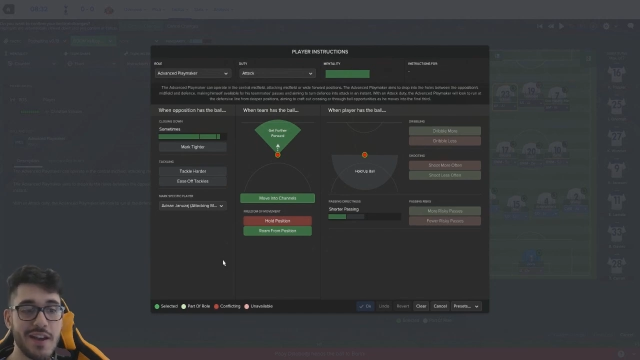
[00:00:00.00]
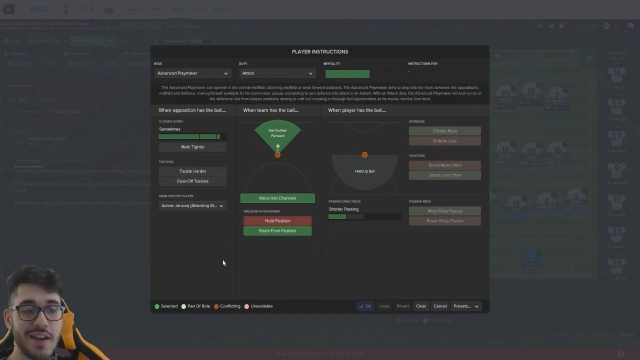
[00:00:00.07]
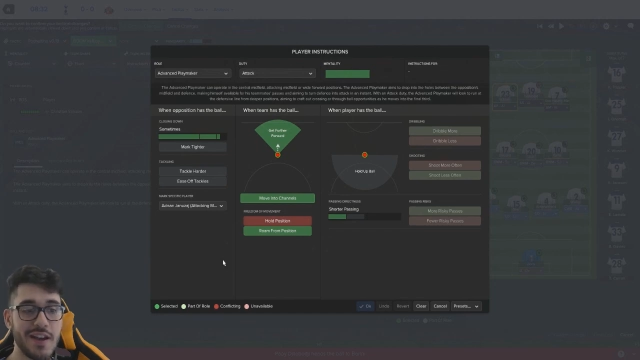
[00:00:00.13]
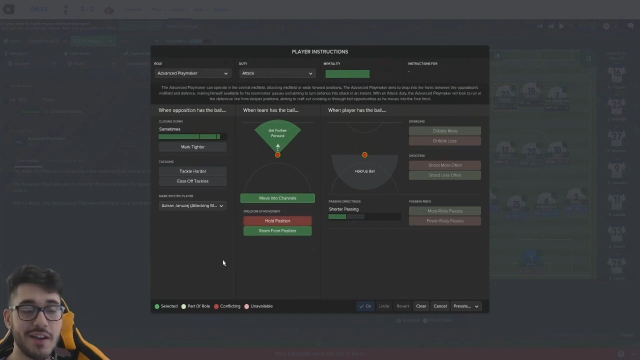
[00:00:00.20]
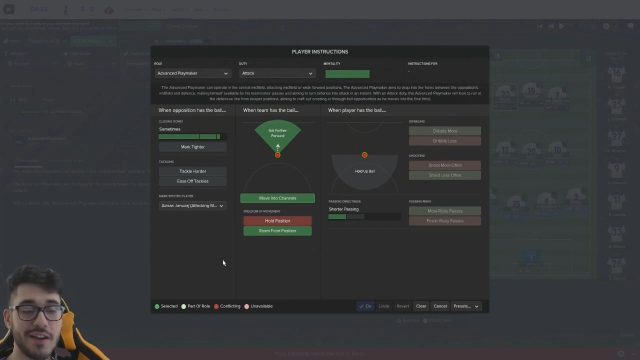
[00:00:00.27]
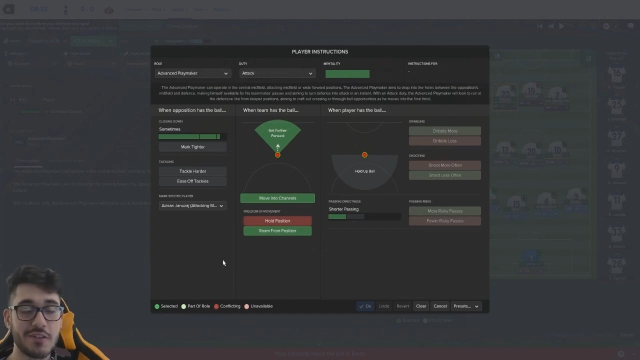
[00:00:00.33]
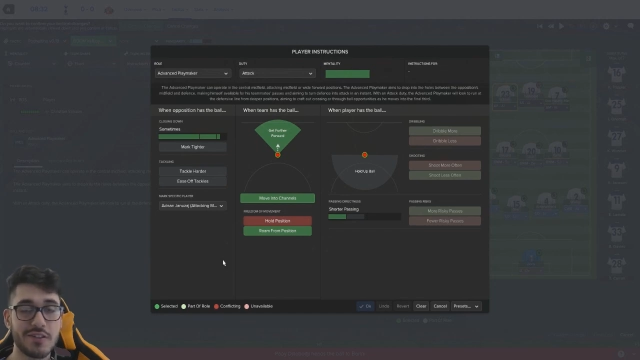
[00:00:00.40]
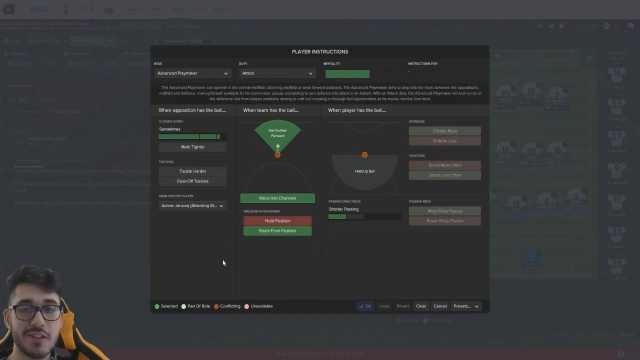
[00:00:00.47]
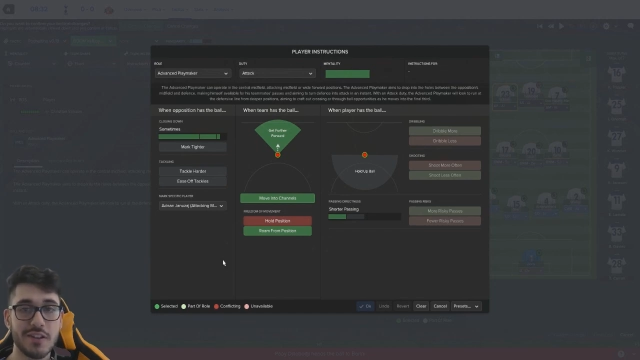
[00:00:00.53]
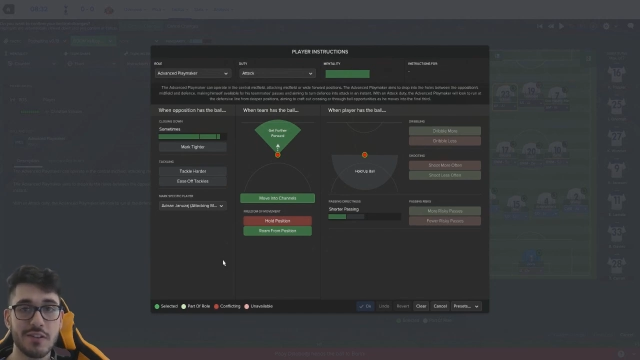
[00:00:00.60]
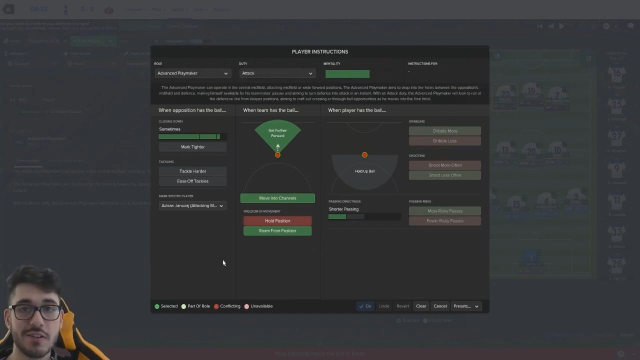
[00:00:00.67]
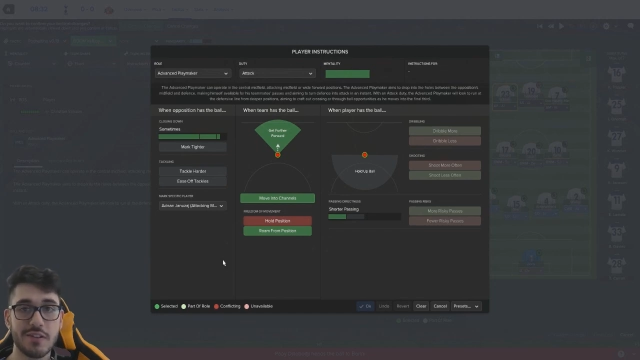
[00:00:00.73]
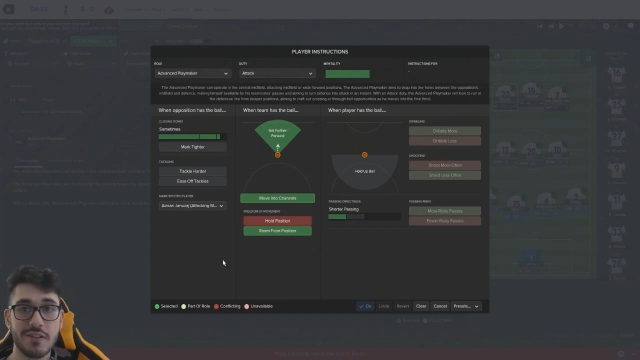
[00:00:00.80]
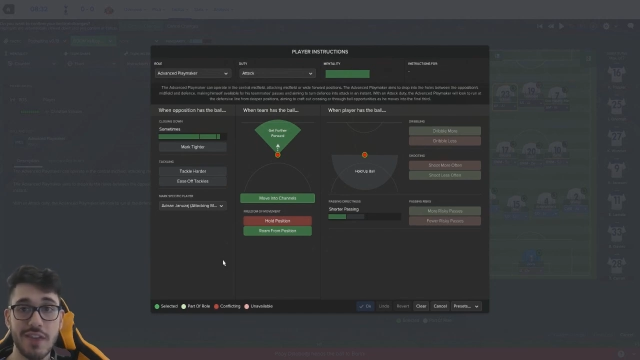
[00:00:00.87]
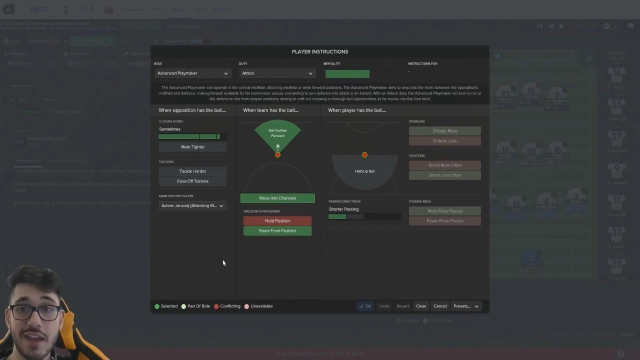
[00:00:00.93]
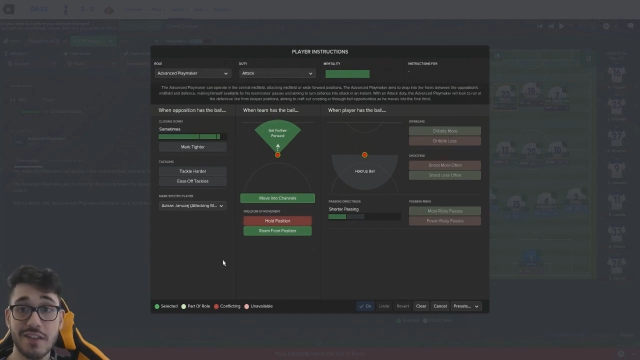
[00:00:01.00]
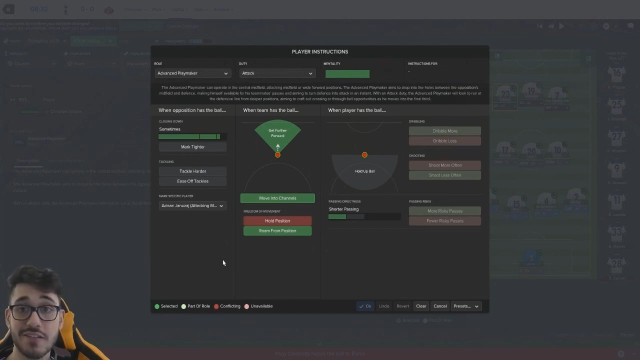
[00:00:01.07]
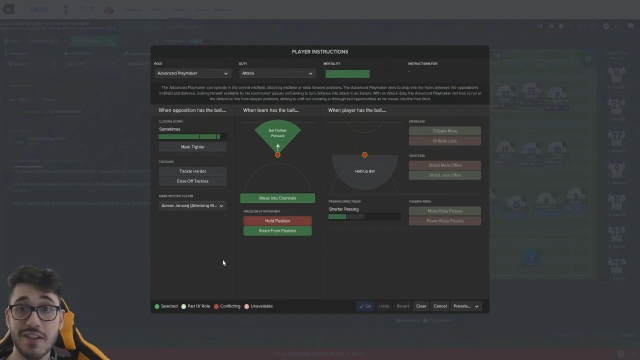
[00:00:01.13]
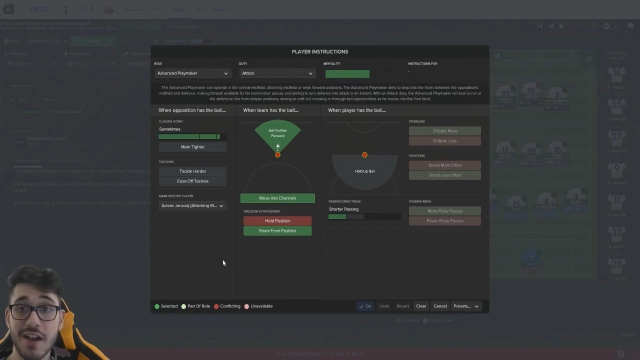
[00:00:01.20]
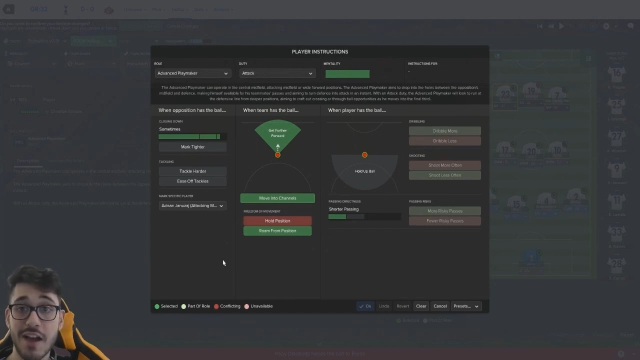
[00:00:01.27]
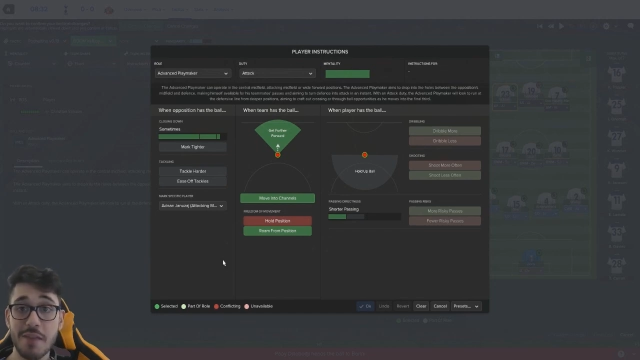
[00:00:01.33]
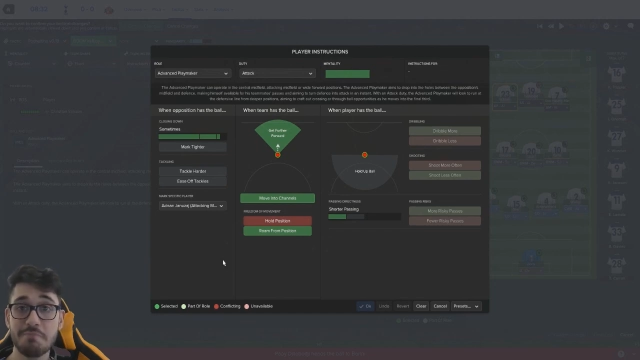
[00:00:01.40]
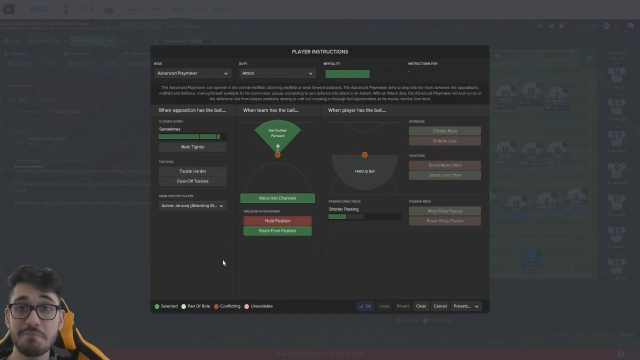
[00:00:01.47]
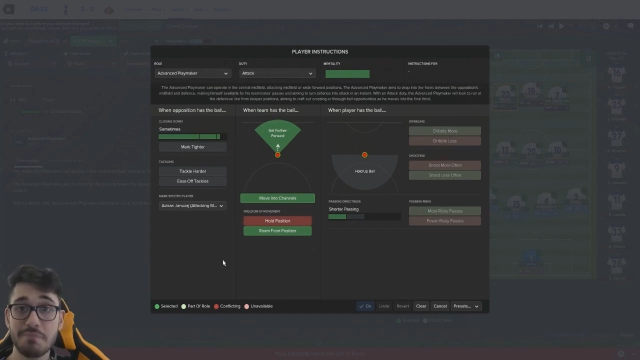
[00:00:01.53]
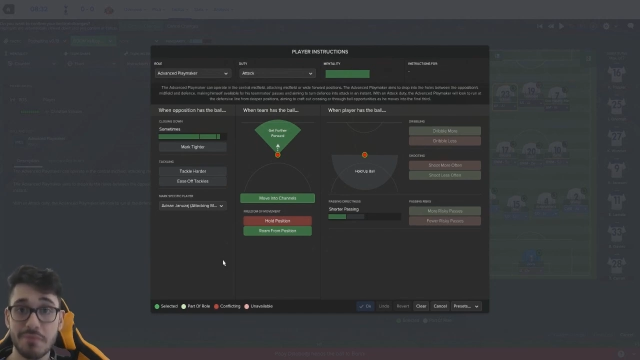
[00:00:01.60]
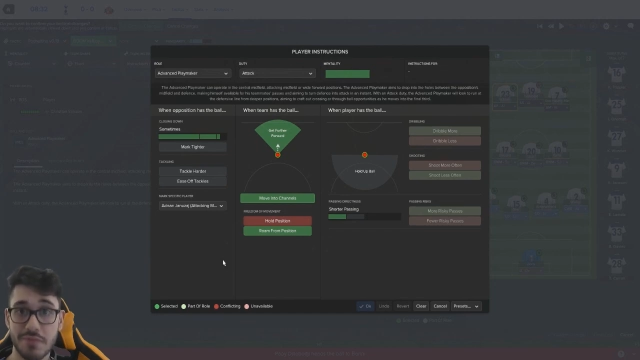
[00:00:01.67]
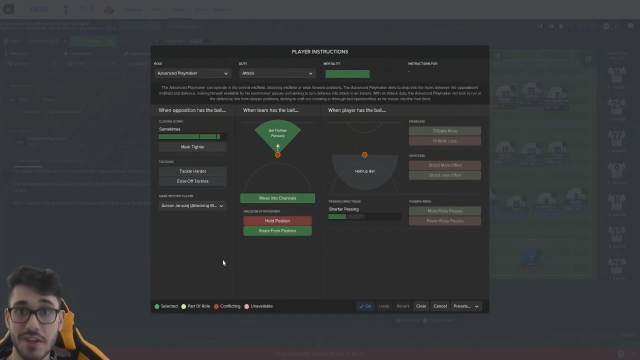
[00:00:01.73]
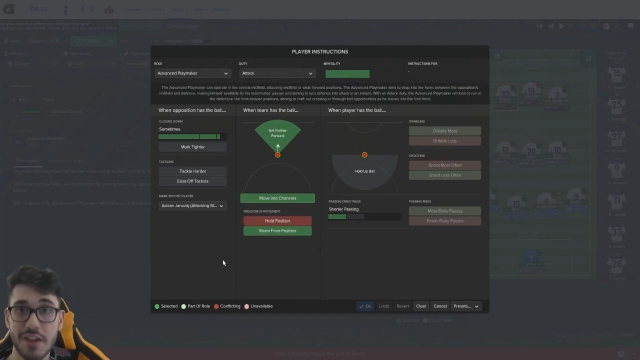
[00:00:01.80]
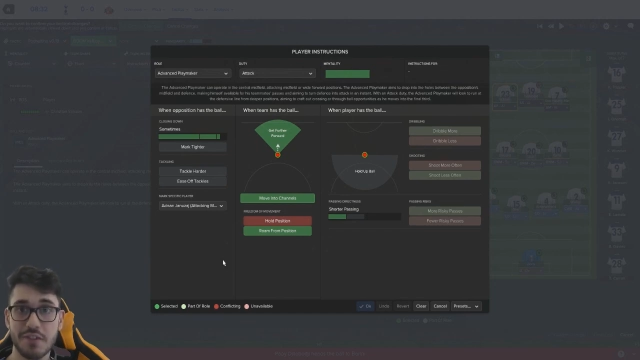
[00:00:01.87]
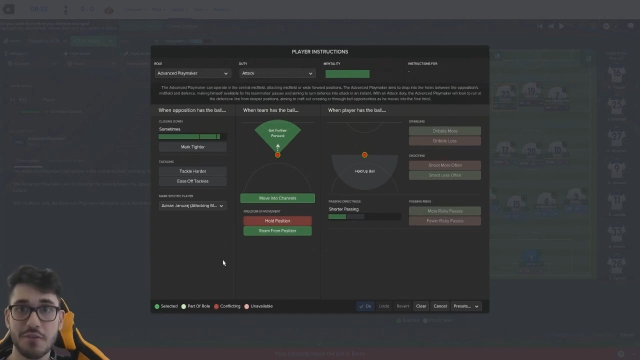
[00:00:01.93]
And until next time,
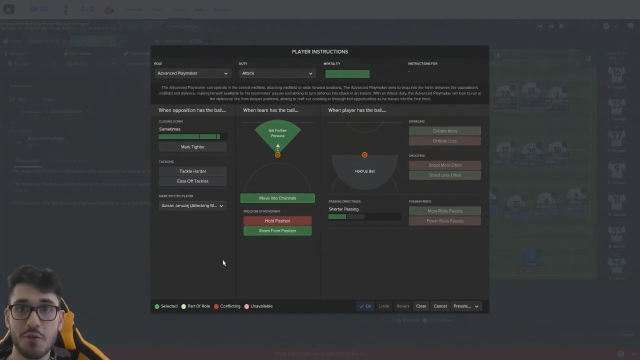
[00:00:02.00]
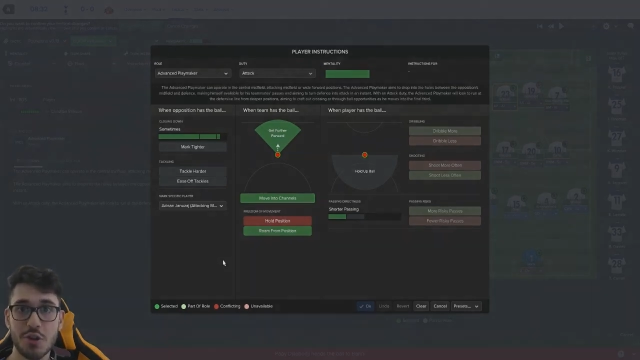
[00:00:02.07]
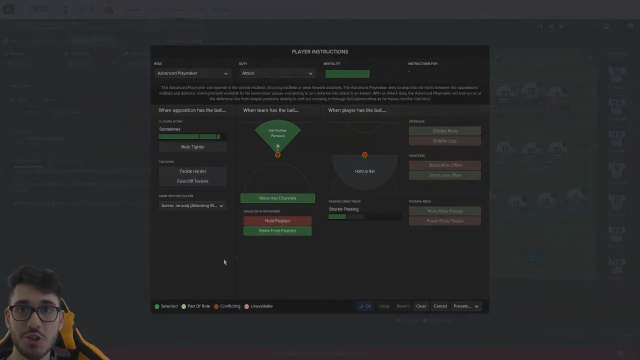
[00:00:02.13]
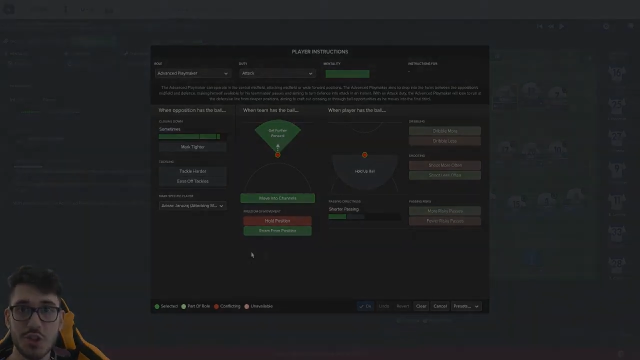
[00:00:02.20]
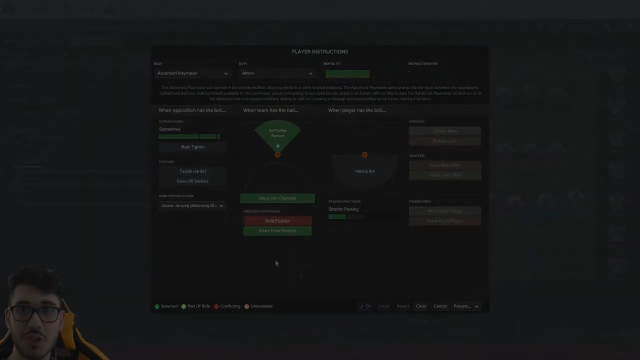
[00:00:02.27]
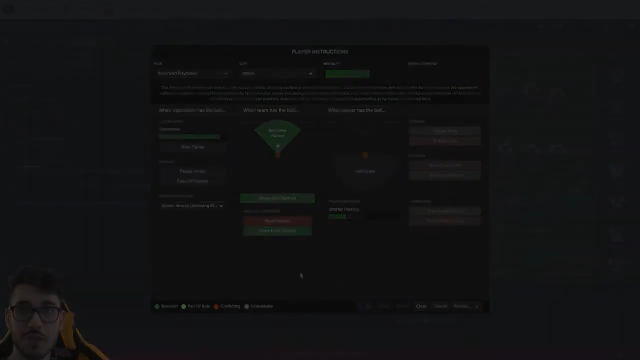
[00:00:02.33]
thanks for watching.